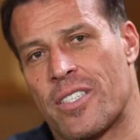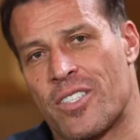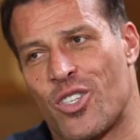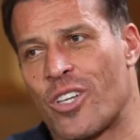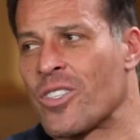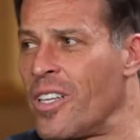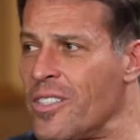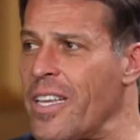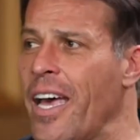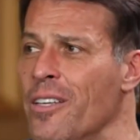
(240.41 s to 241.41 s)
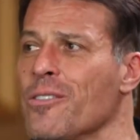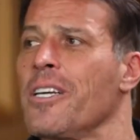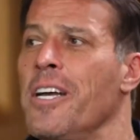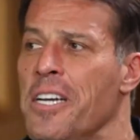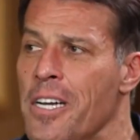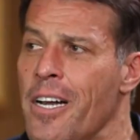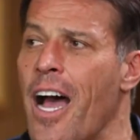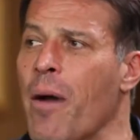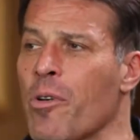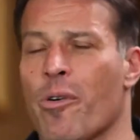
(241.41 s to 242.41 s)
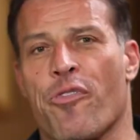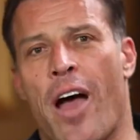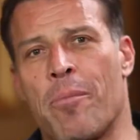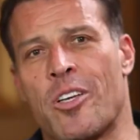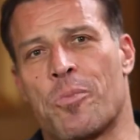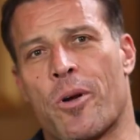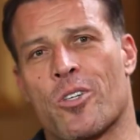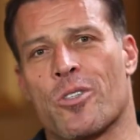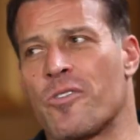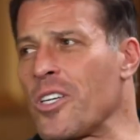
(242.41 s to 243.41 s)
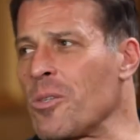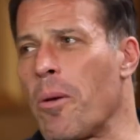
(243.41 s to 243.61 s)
decision that says, I'm gonna refine my spiritual vision,